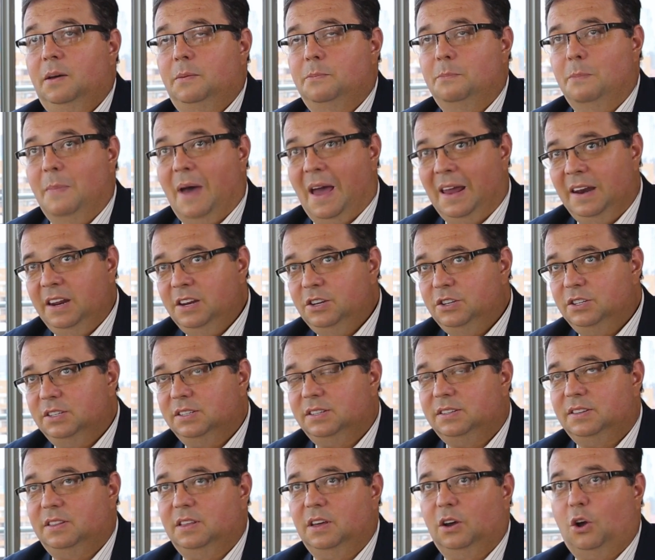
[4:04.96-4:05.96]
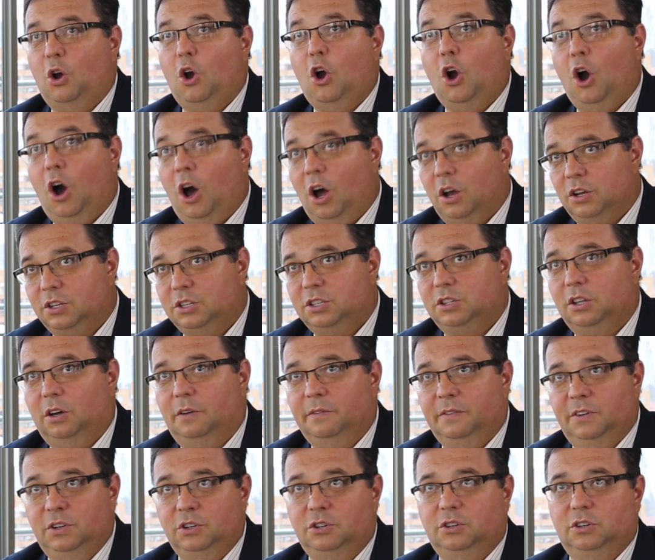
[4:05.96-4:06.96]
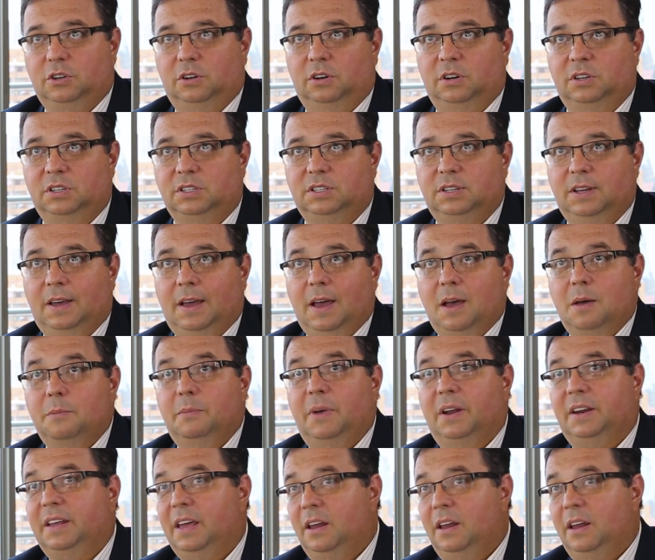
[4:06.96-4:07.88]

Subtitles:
manages the cost of insurance, but